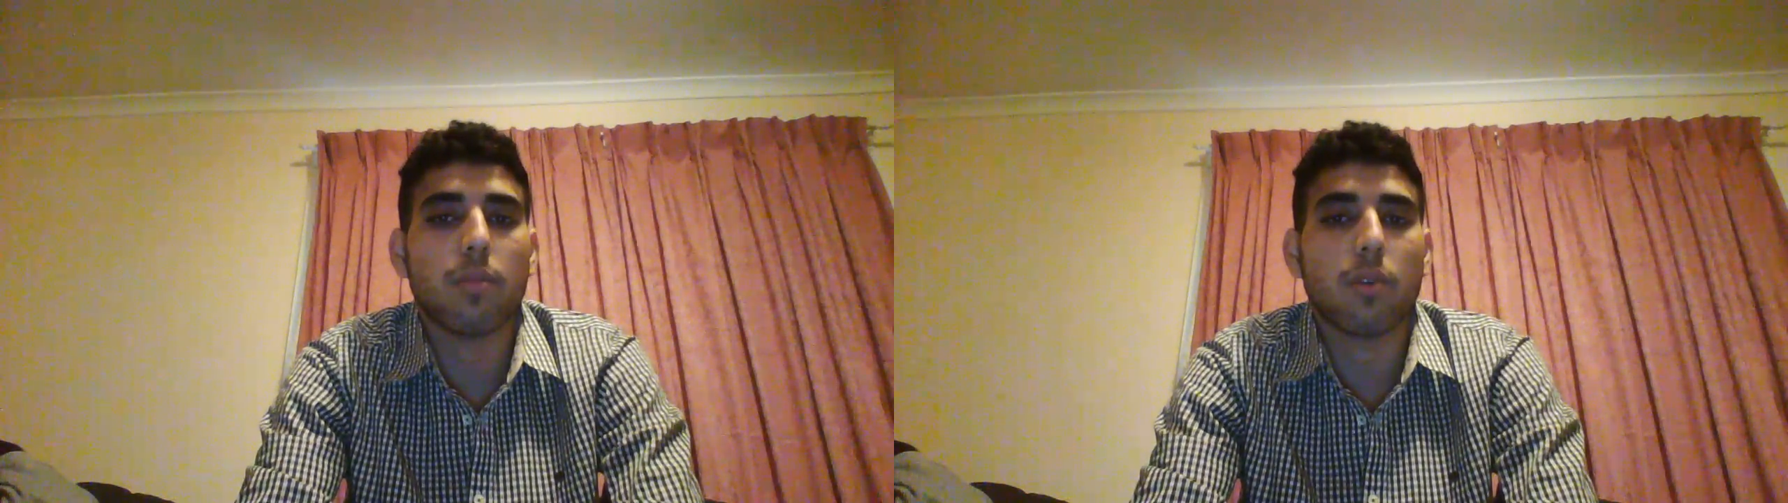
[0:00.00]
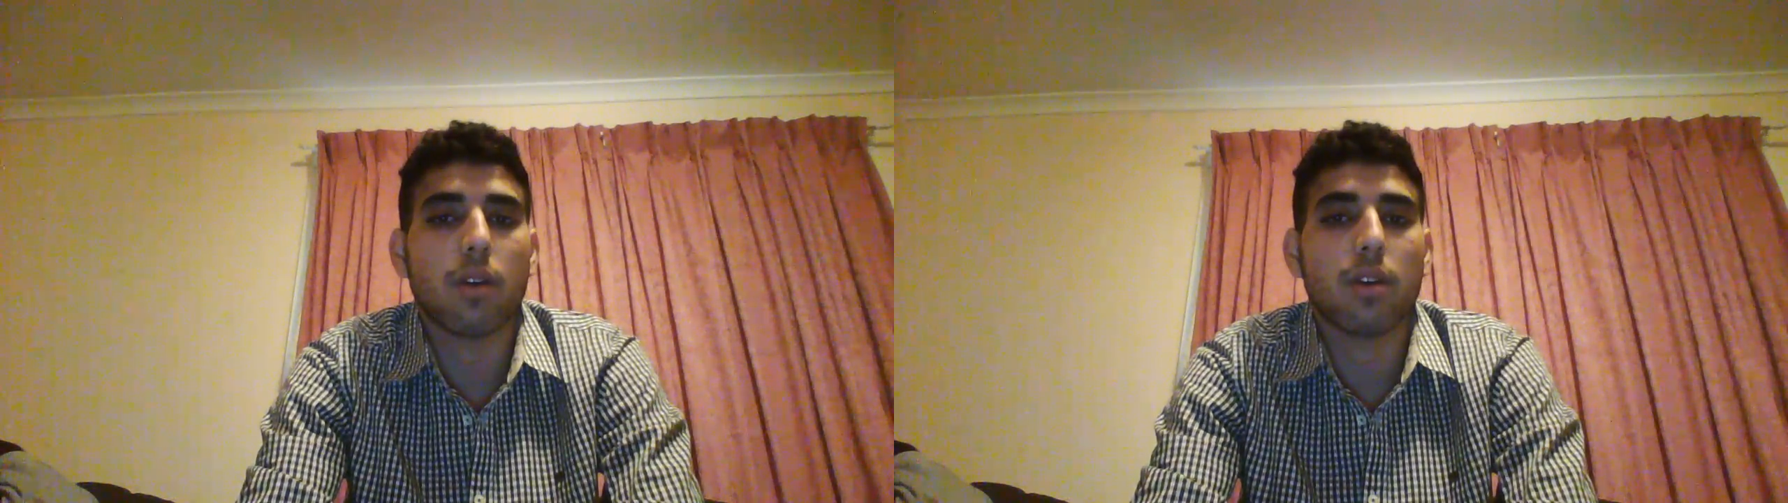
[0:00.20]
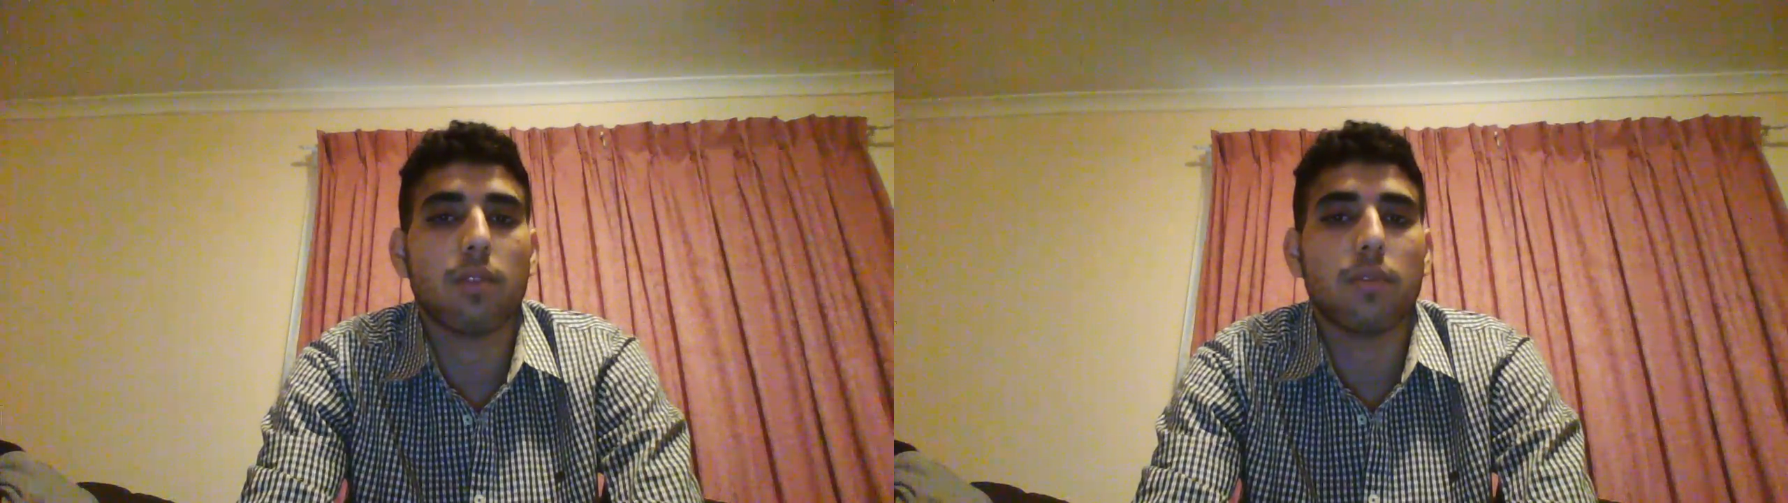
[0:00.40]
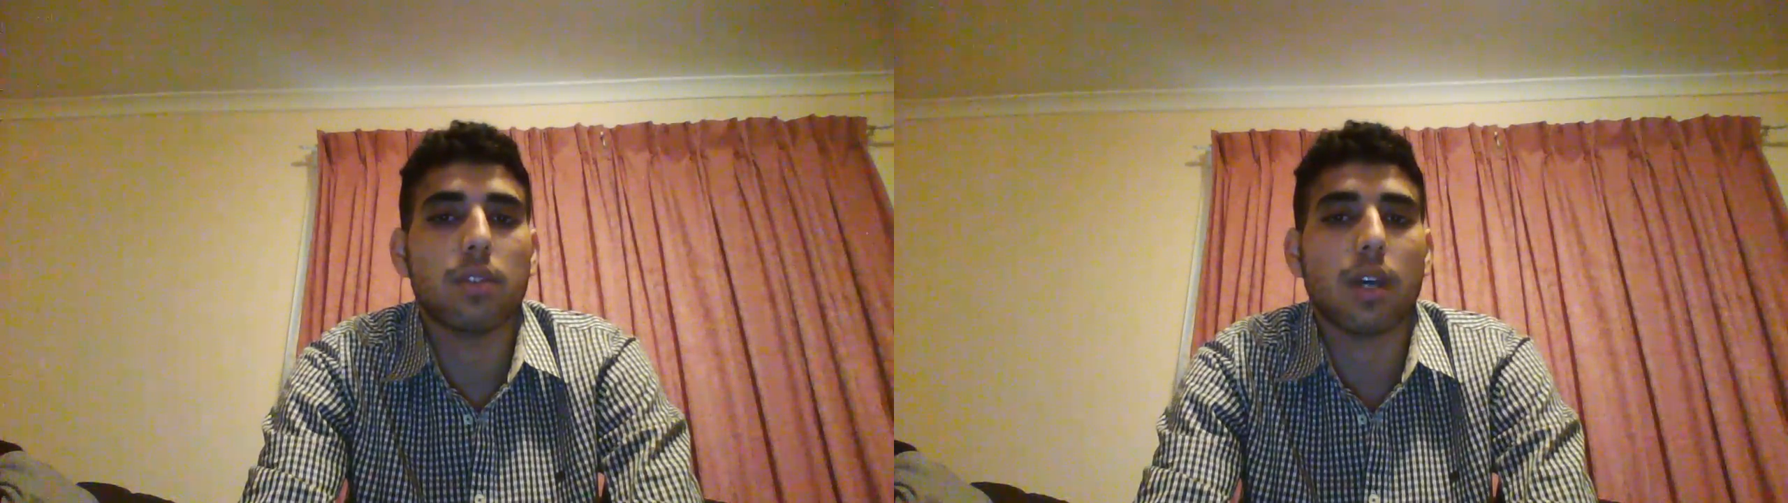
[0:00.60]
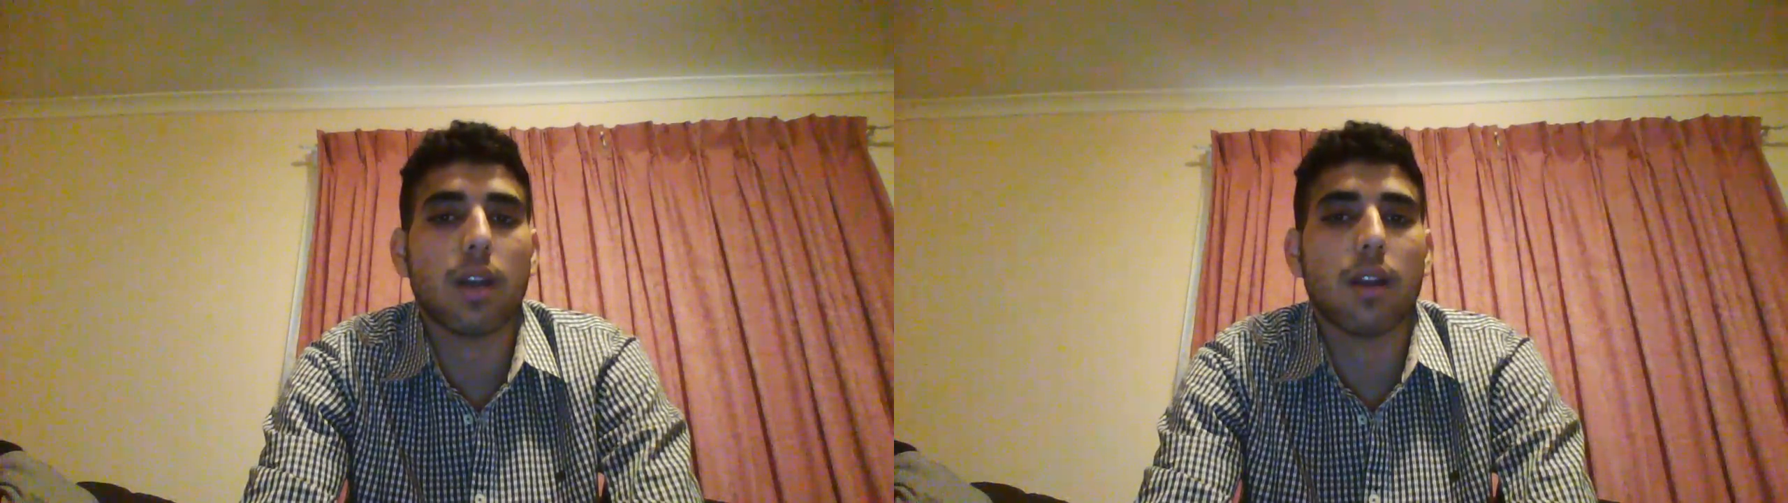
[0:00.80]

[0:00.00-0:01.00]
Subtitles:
product which are